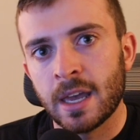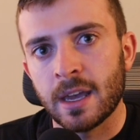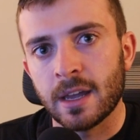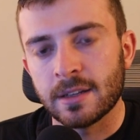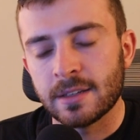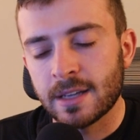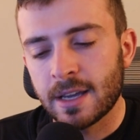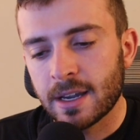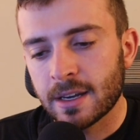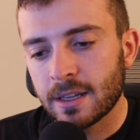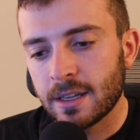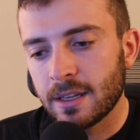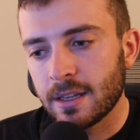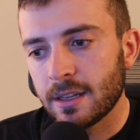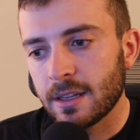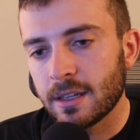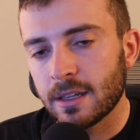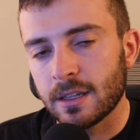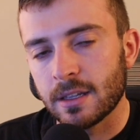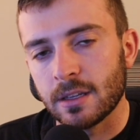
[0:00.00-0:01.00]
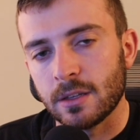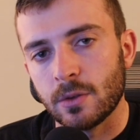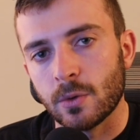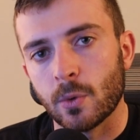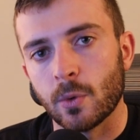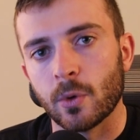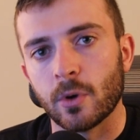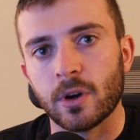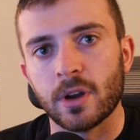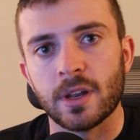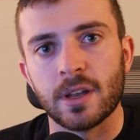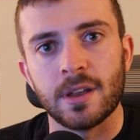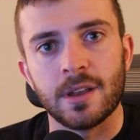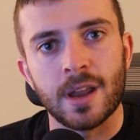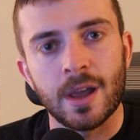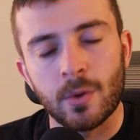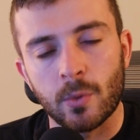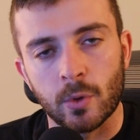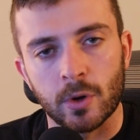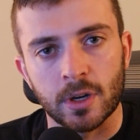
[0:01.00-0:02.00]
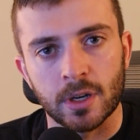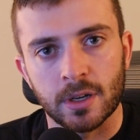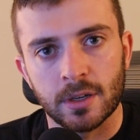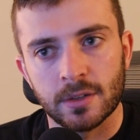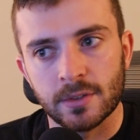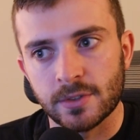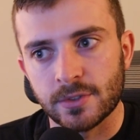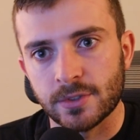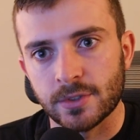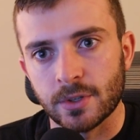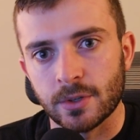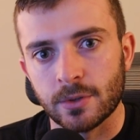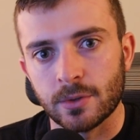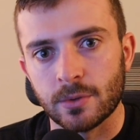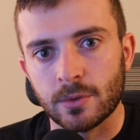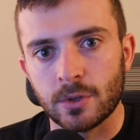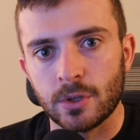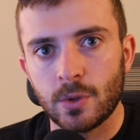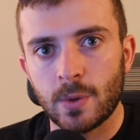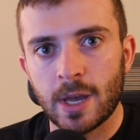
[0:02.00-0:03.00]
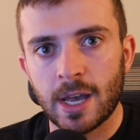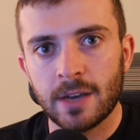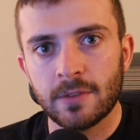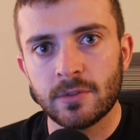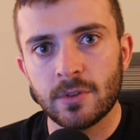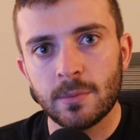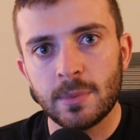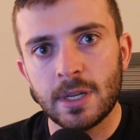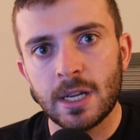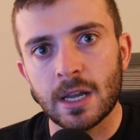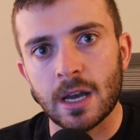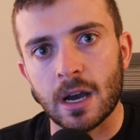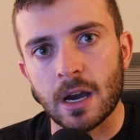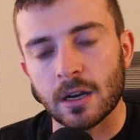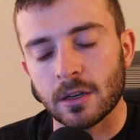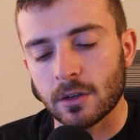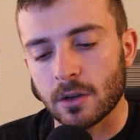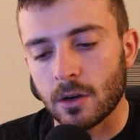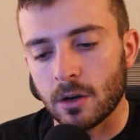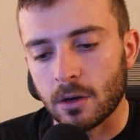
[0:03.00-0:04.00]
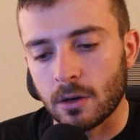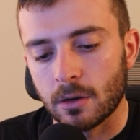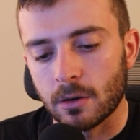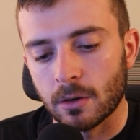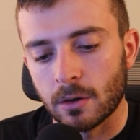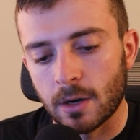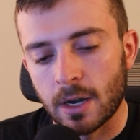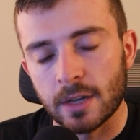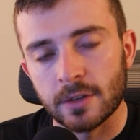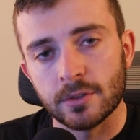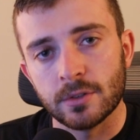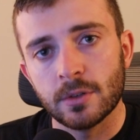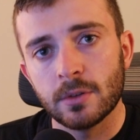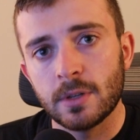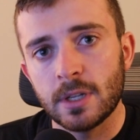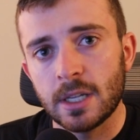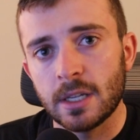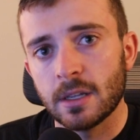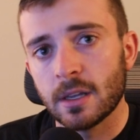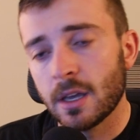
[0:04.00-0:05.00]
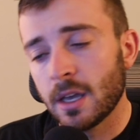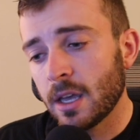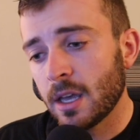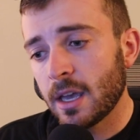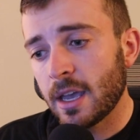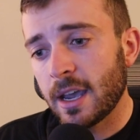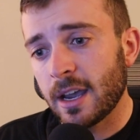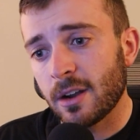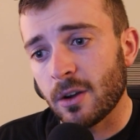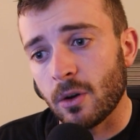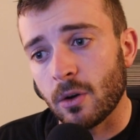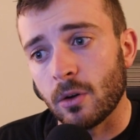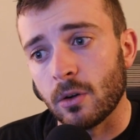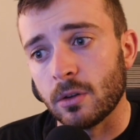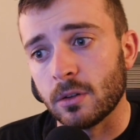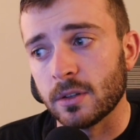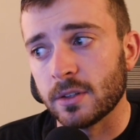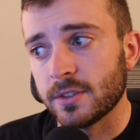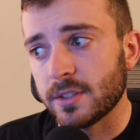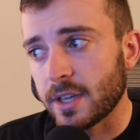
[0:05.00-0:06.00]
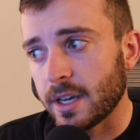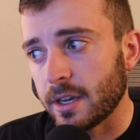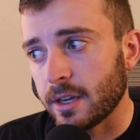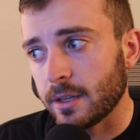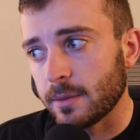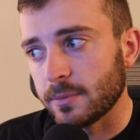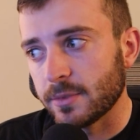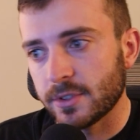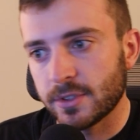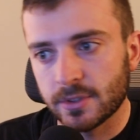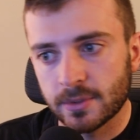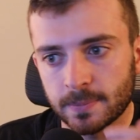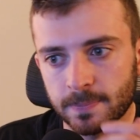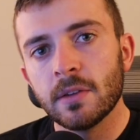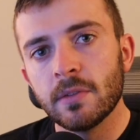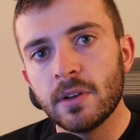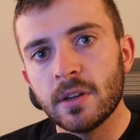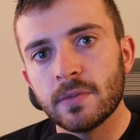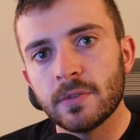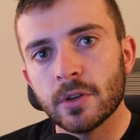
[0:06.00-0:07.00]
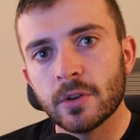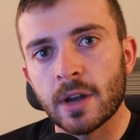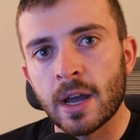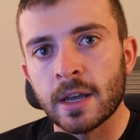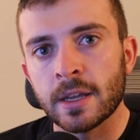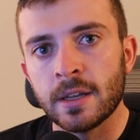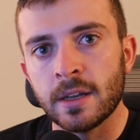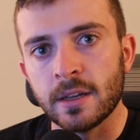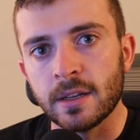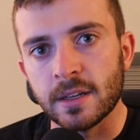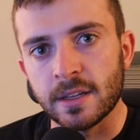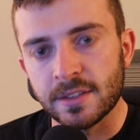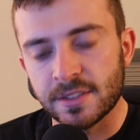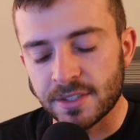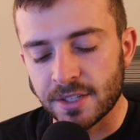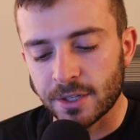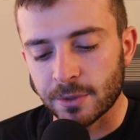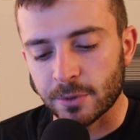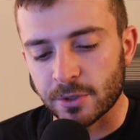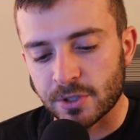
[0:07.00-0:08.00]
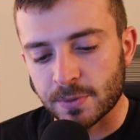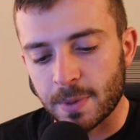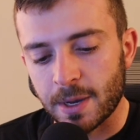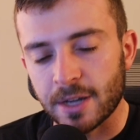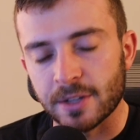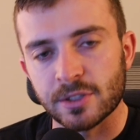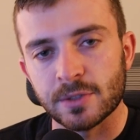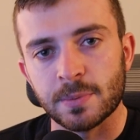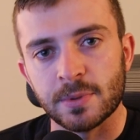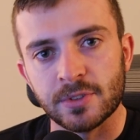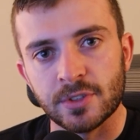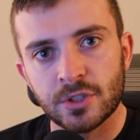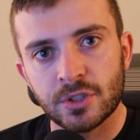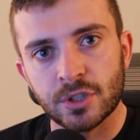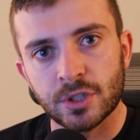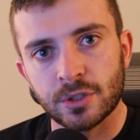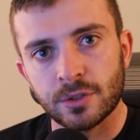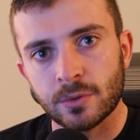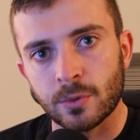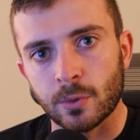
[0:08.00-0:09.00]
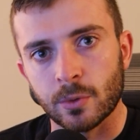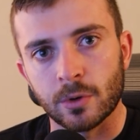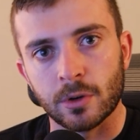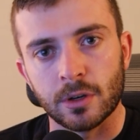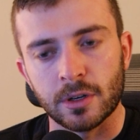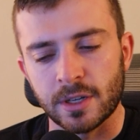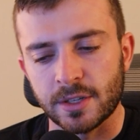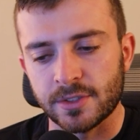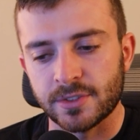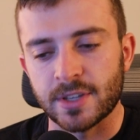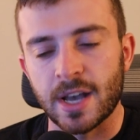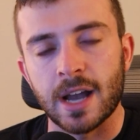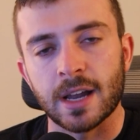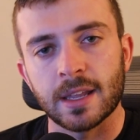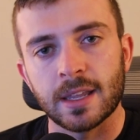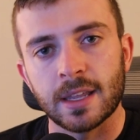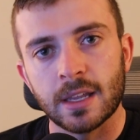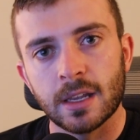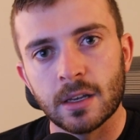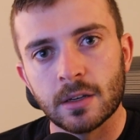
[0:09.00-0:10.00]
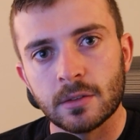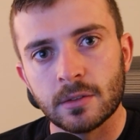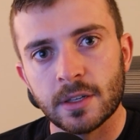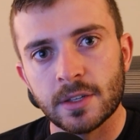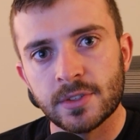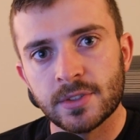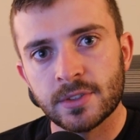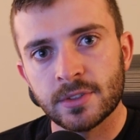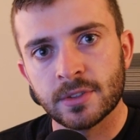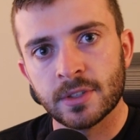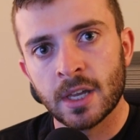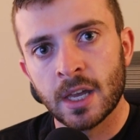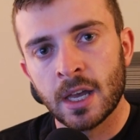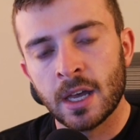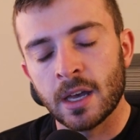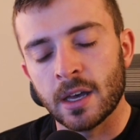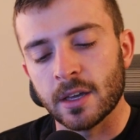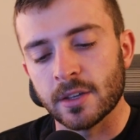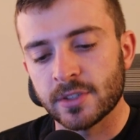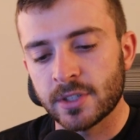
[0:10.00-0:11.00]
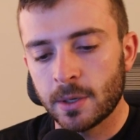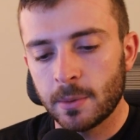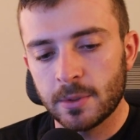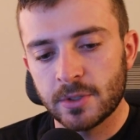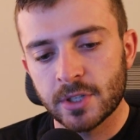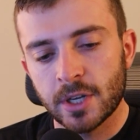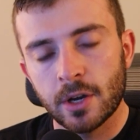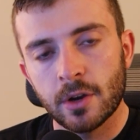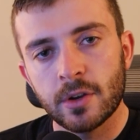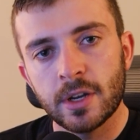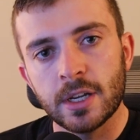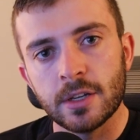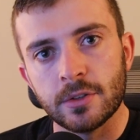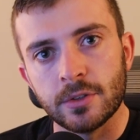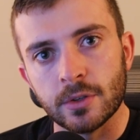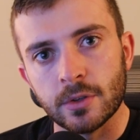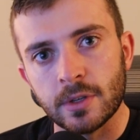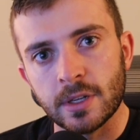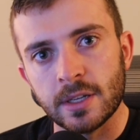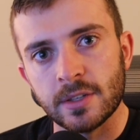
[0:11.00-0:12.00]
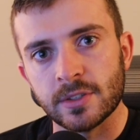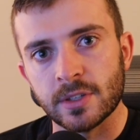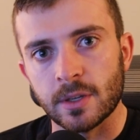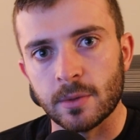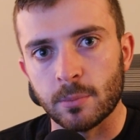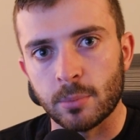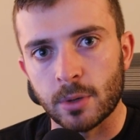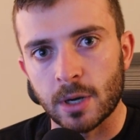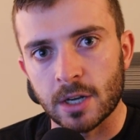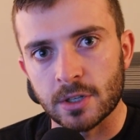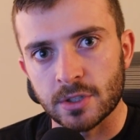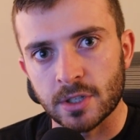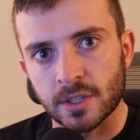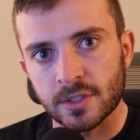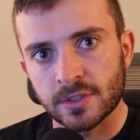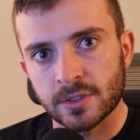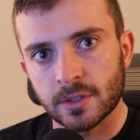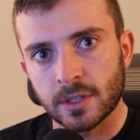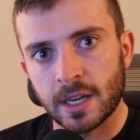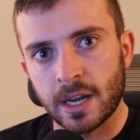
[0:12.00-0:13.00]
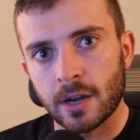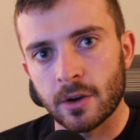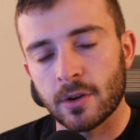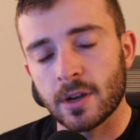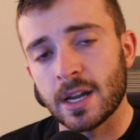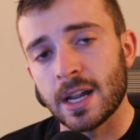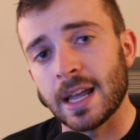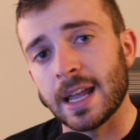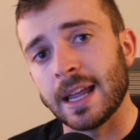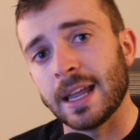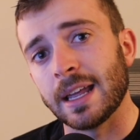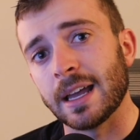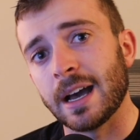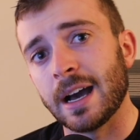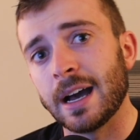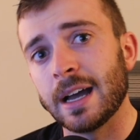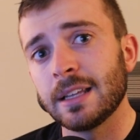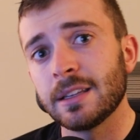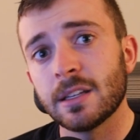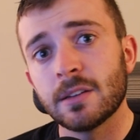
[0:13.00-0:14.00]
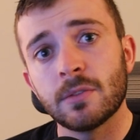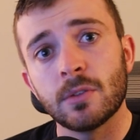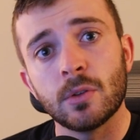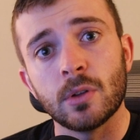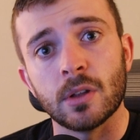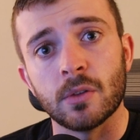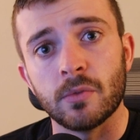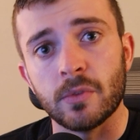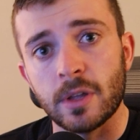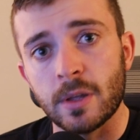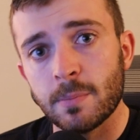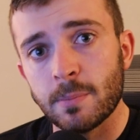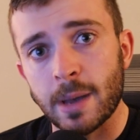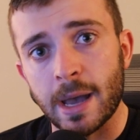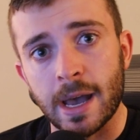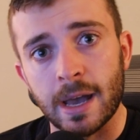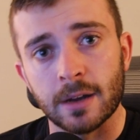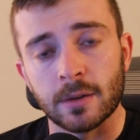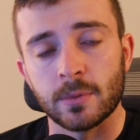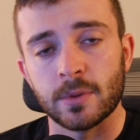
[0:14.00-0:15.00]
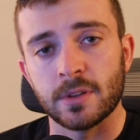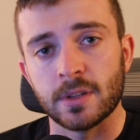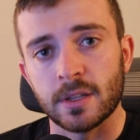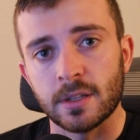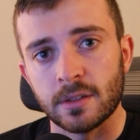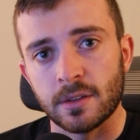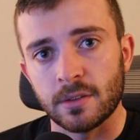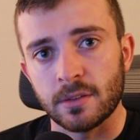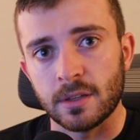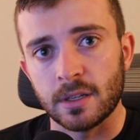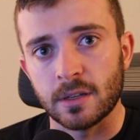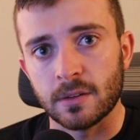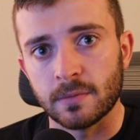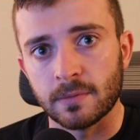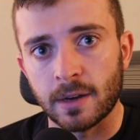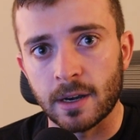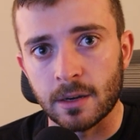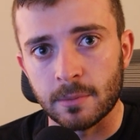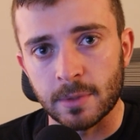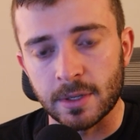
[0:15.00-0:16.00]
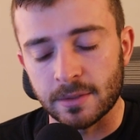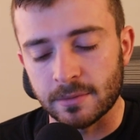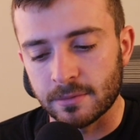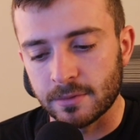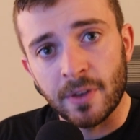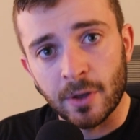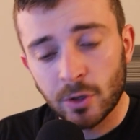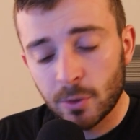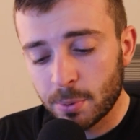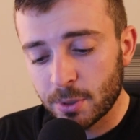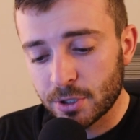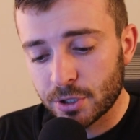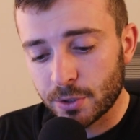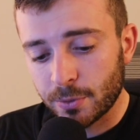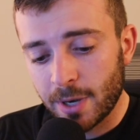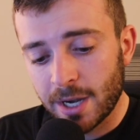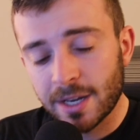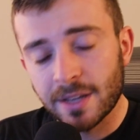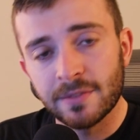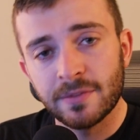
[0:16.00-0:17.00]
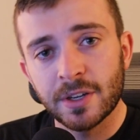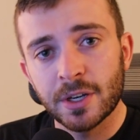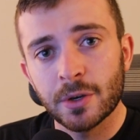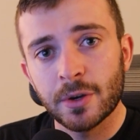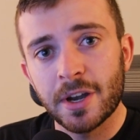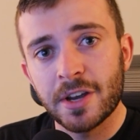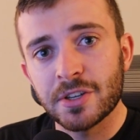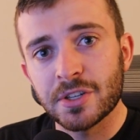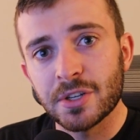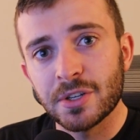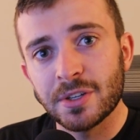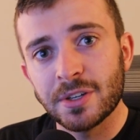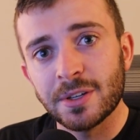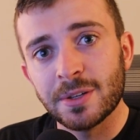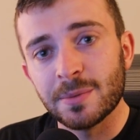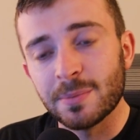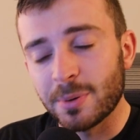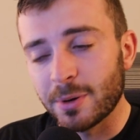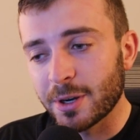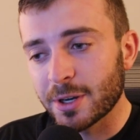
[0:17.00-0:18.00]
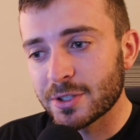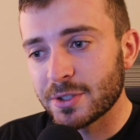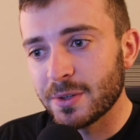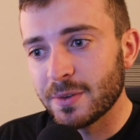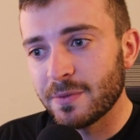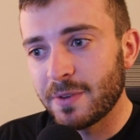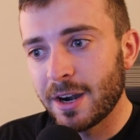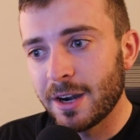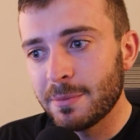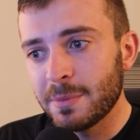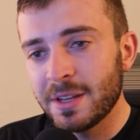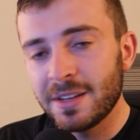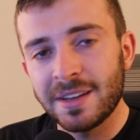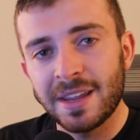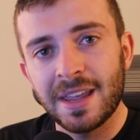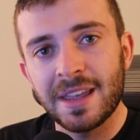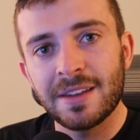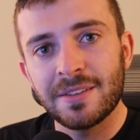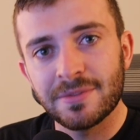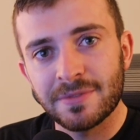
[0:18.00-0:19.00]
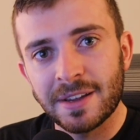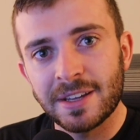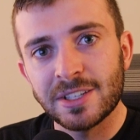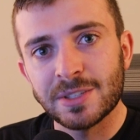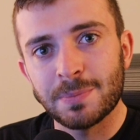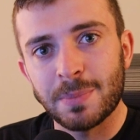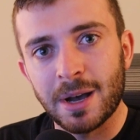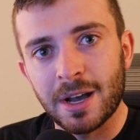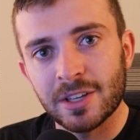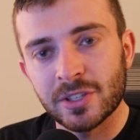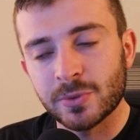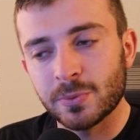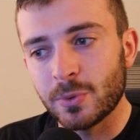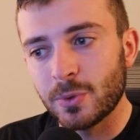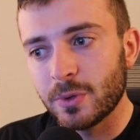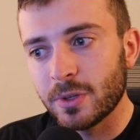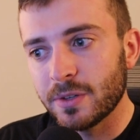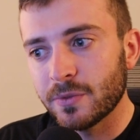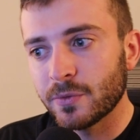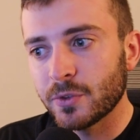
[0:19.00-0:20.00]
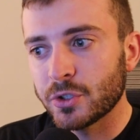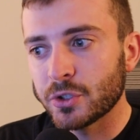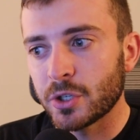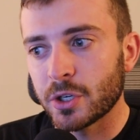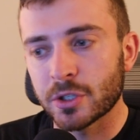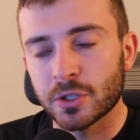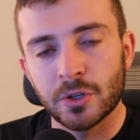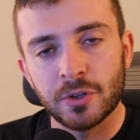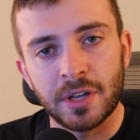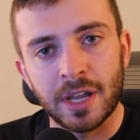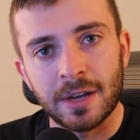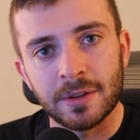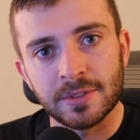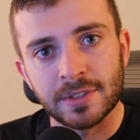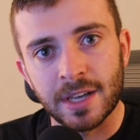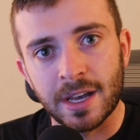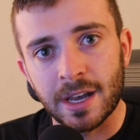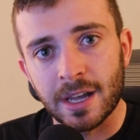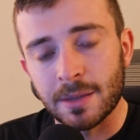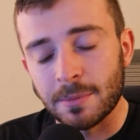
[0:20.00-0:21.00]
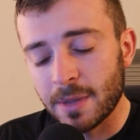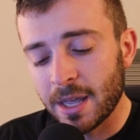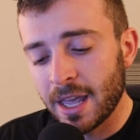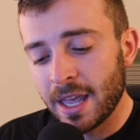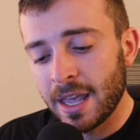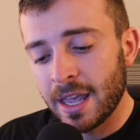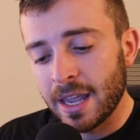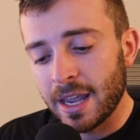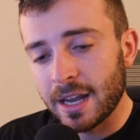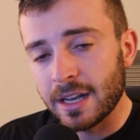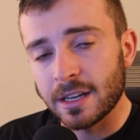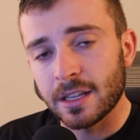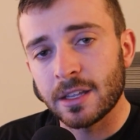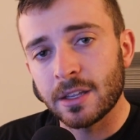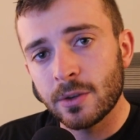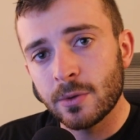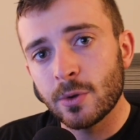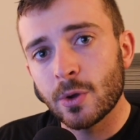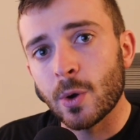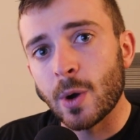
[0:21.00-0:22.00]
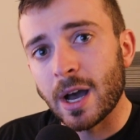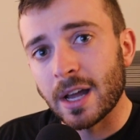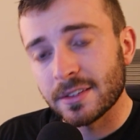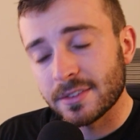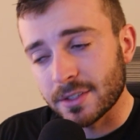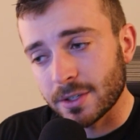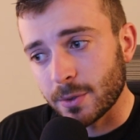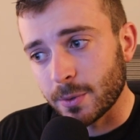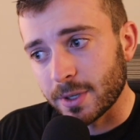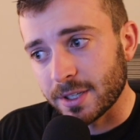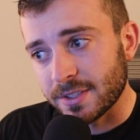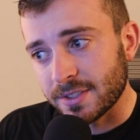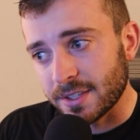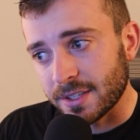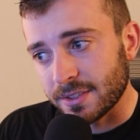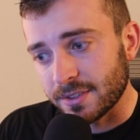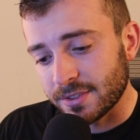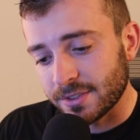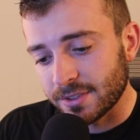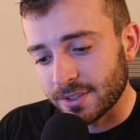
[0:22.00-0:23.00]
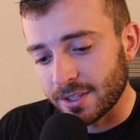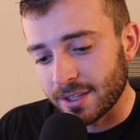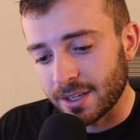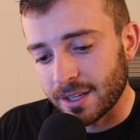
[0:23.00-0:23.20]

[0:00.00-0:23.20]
attacking your network. So you have to be on call or on duty at all times. Even if you're not in an incident response position or a SOC analyst, uh, cybersecurity duties and projects carry a high level of impact within the environment, fail to push the right configuration in production environment, and face possible infrastructure downtime and acute consequences.